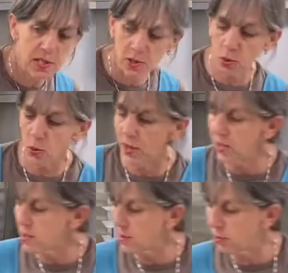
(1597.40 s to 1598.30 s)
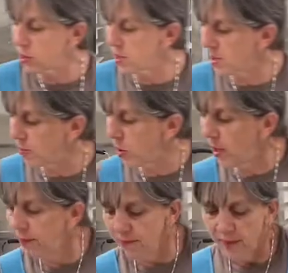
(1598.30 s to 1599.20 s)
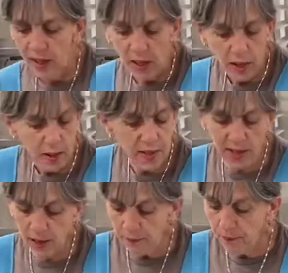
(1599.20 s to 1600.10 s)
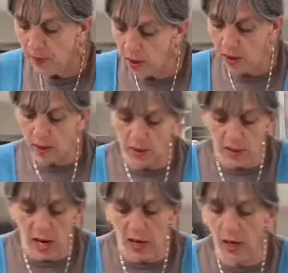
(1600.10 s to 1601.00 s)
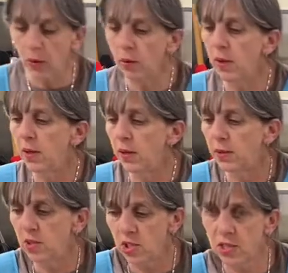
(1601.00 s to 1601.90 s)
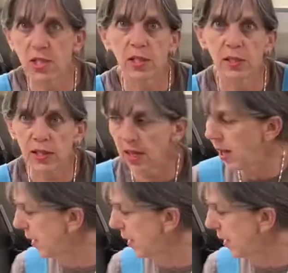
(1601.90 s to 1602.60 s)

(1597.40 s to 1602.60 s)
go to waste. Of course I'm not. There. Now, just to clean that